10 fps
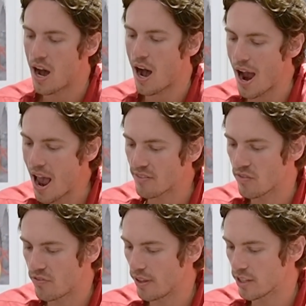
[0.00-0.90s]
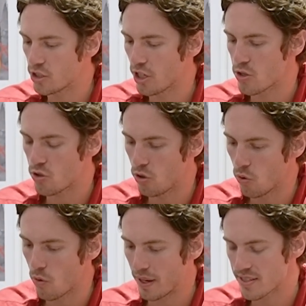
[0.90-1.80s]
I have to feel like this shit's
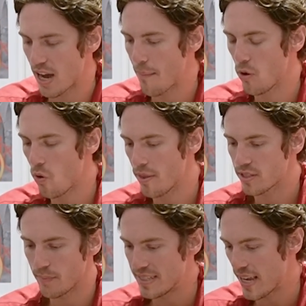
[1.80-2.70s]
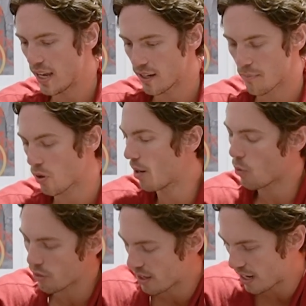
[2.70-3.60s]
cool because I'm the one that's going to be taking it probably
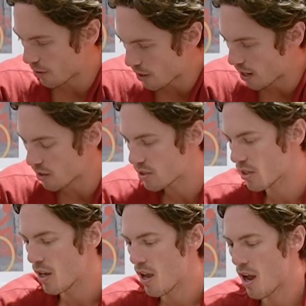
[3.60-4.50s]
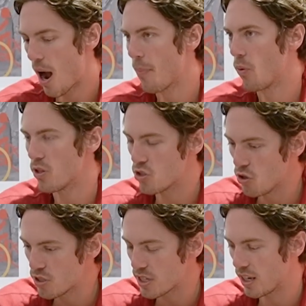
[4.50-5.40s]
more than anyone else. I'm the one that's
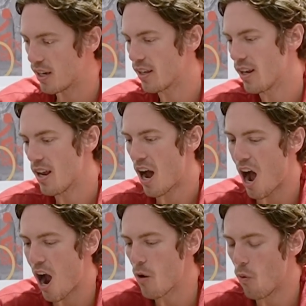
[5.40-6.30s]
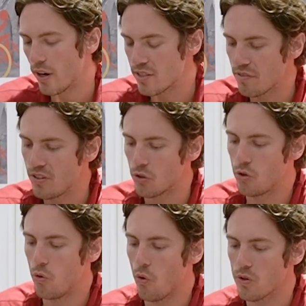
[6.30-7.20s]
using it. I want it to feel
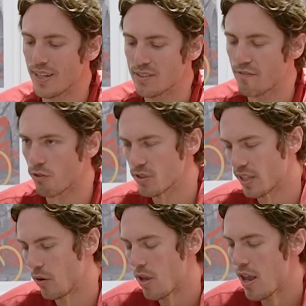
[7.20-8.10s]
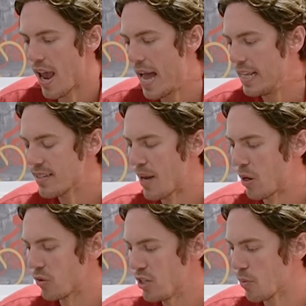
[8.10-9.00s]
cool. So that's the first thing. Anytime I
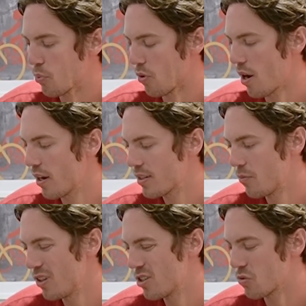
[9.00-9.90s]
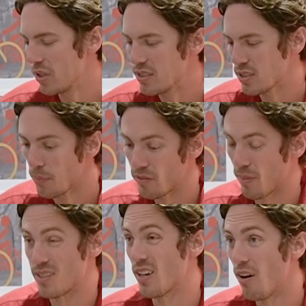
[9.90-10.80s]
release a product, I'm really just releasing something for
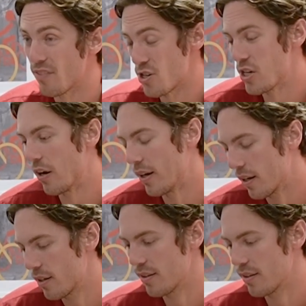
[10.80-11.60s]
myself and sharing it.